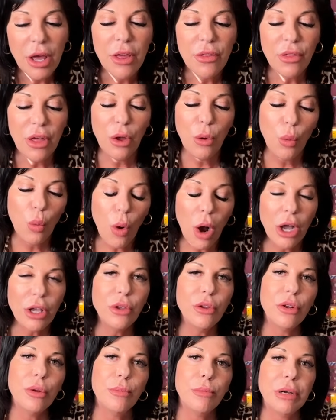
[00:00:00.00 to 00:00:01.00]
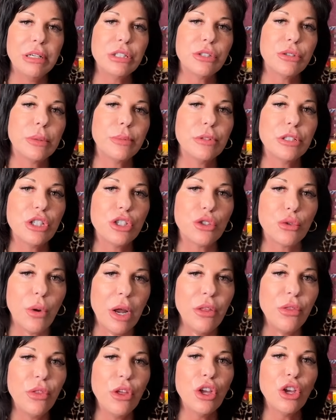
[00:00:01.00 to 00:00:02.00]
They want you to muster up the
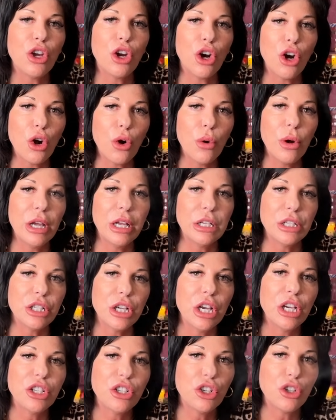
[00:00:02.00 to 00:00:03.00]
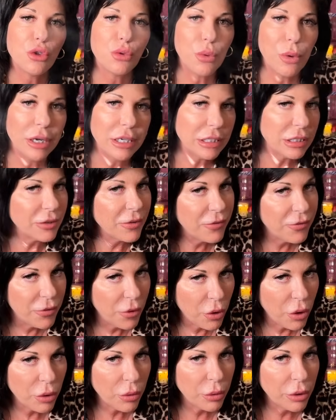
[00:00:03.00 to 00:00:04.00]
strength and courage to trudge
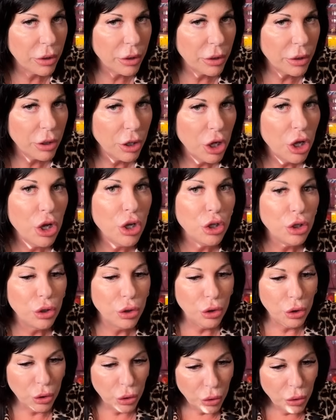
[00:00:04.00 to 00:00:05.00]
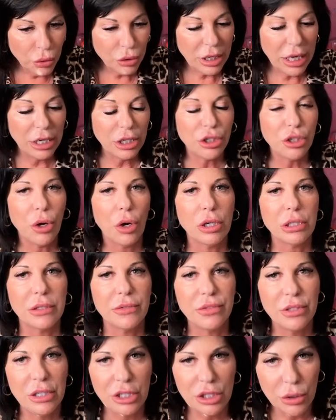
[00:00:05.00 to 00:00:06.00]
forward. You take charge
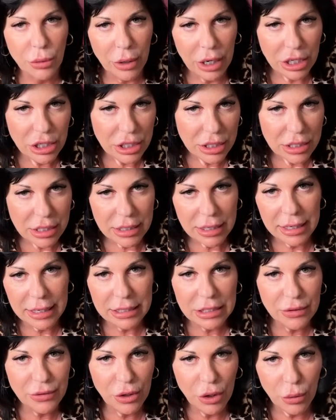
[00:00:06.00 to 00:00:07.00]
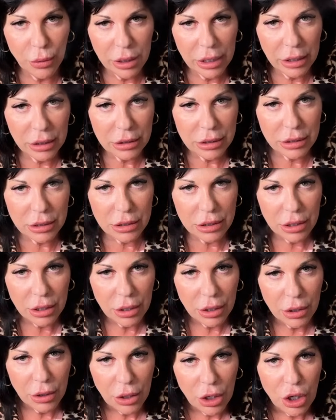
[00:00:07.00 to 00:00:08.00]
of situations in the next few weeks.
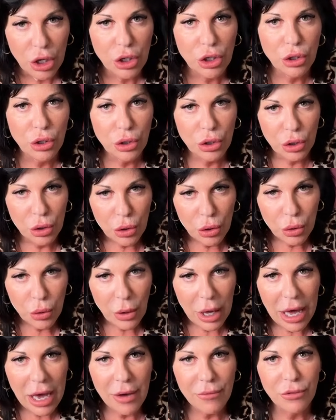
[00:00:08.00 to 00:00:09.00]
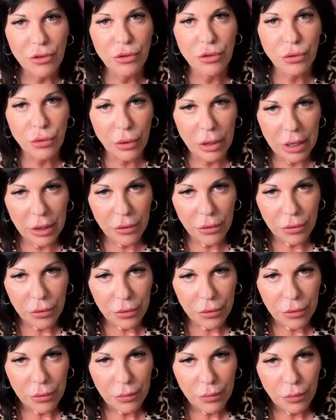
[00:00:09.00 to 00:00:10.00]
You have the
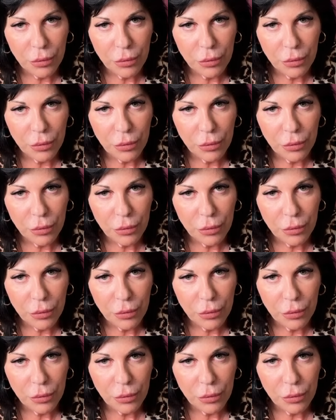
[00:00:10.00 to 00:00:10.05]
strength.